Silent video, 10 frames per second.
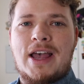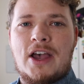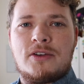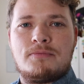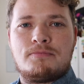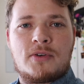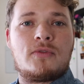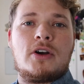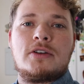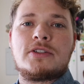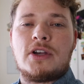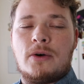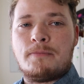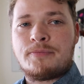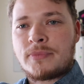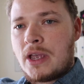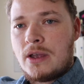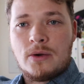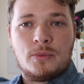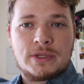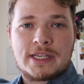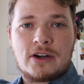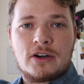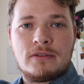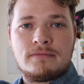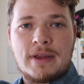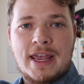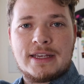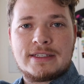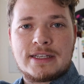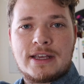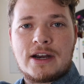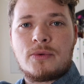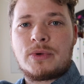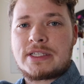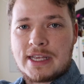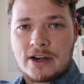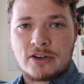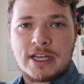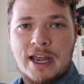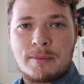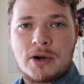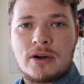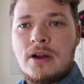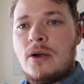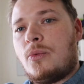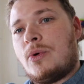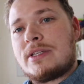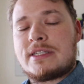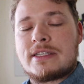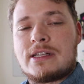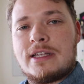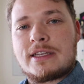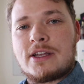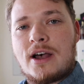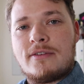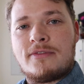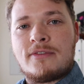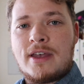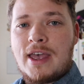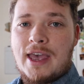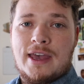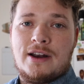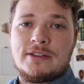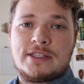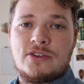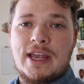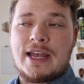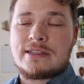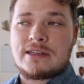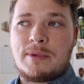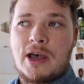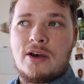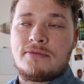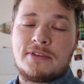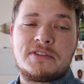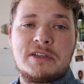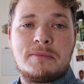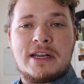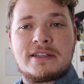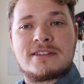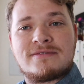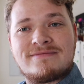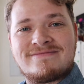how you prefer it. So we set our eggs in there, we set our timer. Once this clicks off, and I'll see you guys in about 15 minutes.